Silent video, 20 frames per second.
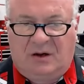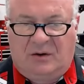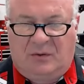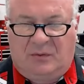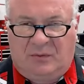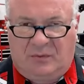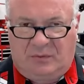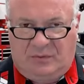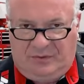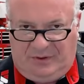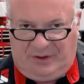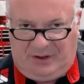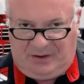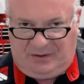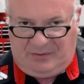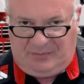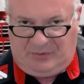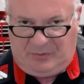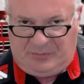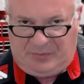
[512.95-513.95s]
or on the end
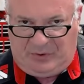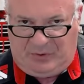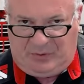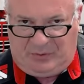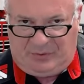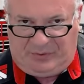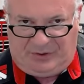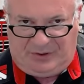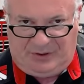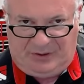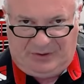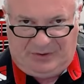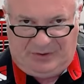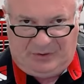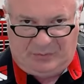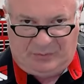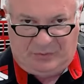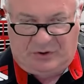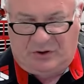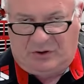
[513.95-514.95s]
of your bolt that
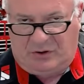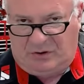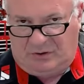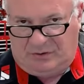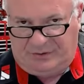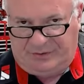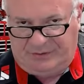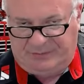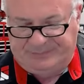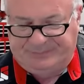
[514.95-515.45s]
were galled.